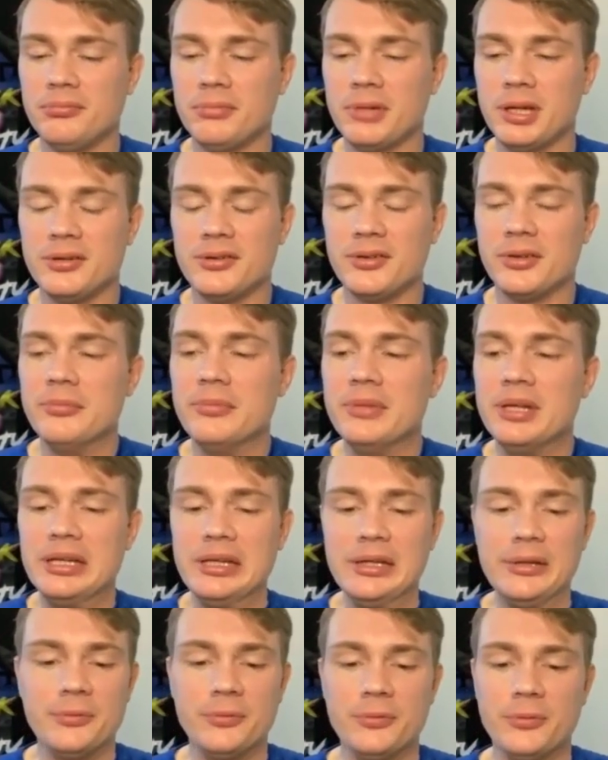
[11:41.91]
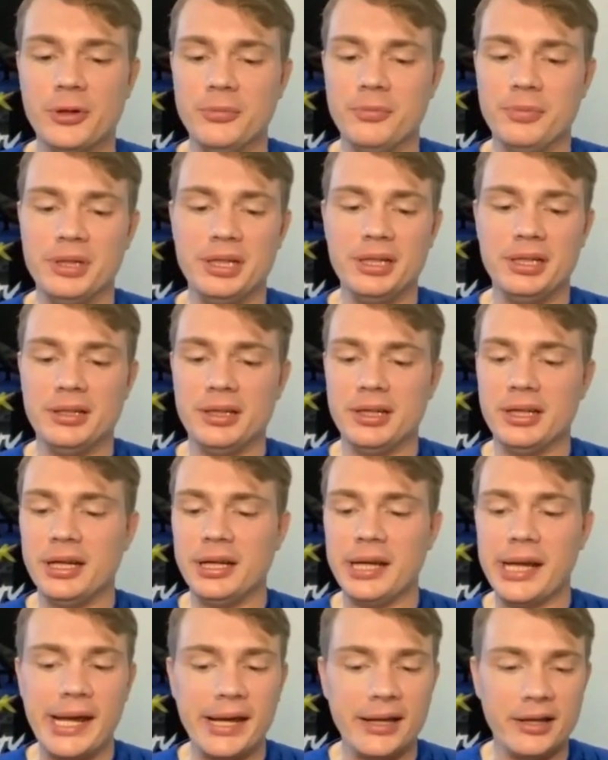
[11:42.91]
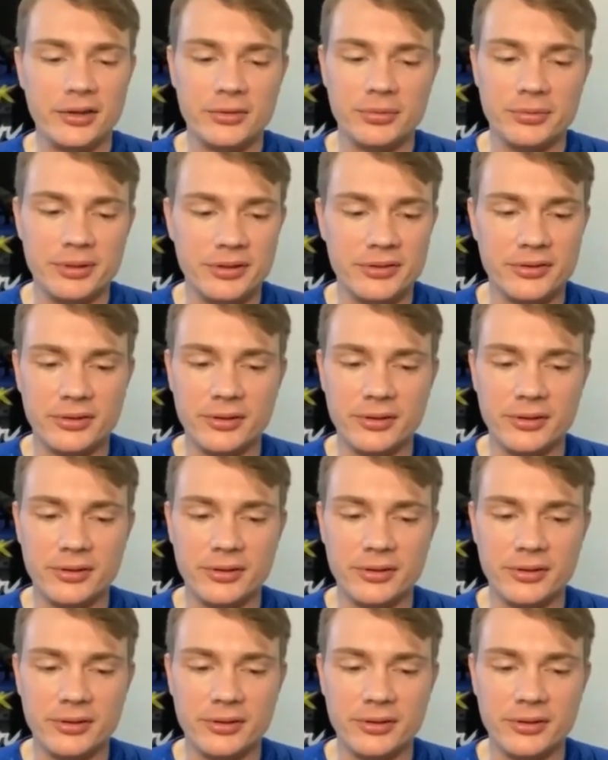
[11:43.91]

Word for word: but to me would be an enhancement.